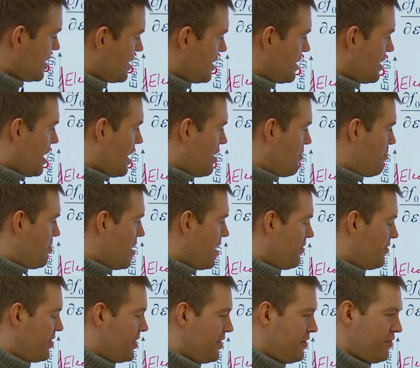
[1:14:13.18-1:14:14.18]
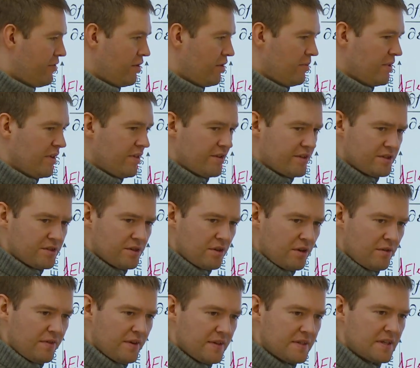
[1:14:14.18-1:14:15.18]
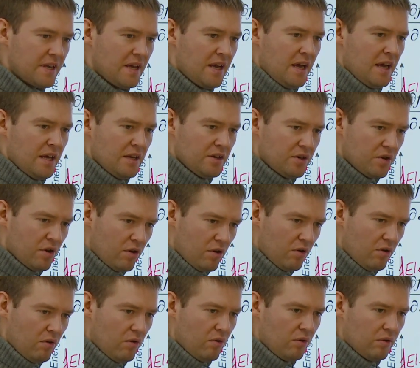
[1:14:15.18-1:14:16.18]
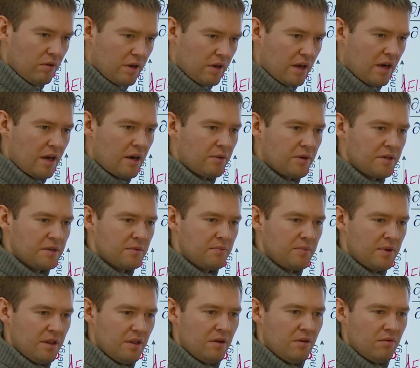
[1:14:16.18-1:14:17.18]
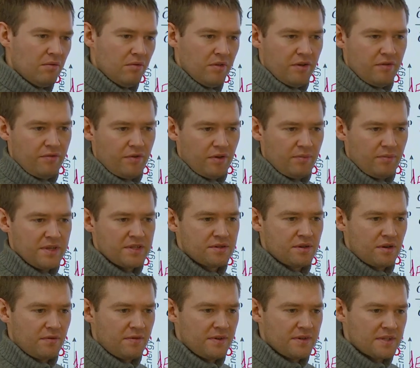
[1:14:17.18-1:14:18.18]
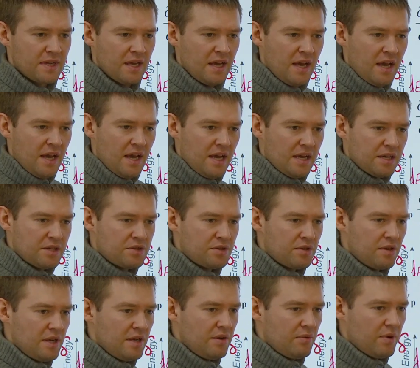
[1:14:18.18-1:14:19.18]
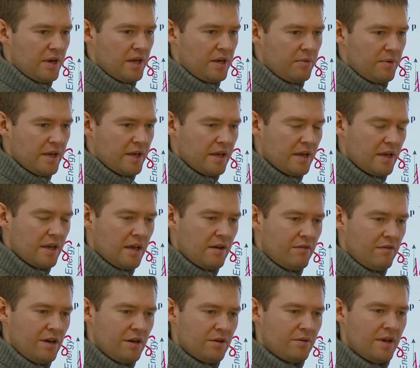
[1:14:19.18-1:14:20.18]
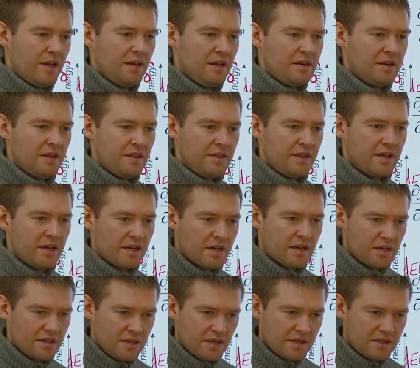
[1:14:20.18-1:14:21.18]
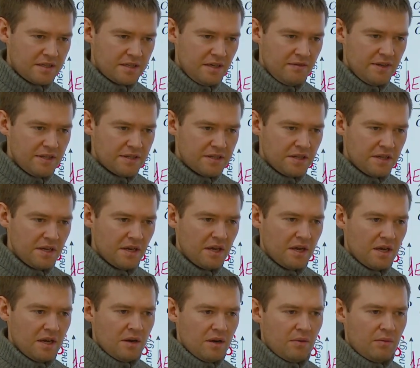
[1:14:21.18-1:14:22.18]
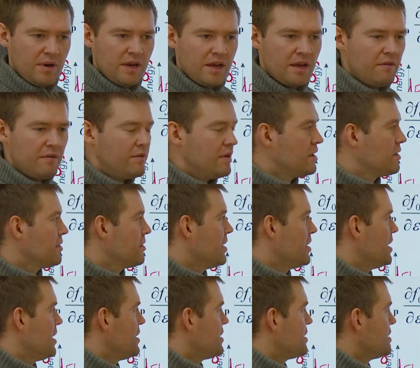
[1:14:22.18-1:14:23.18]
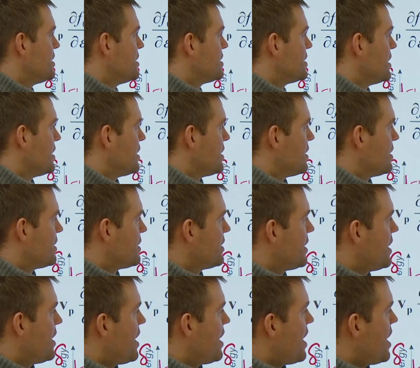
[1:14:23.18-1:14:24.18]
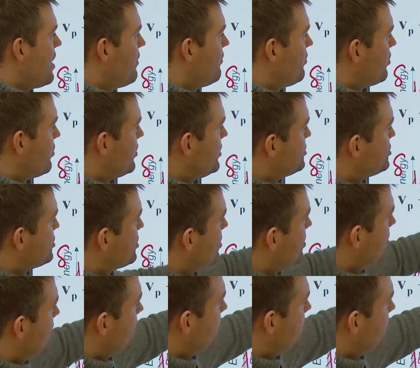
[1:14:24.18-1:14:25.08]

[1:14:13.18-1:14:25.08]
above the Fermi surface and hole current below the Fermi surface. Actually, when we evaluated the conductivity, we evaluated the average of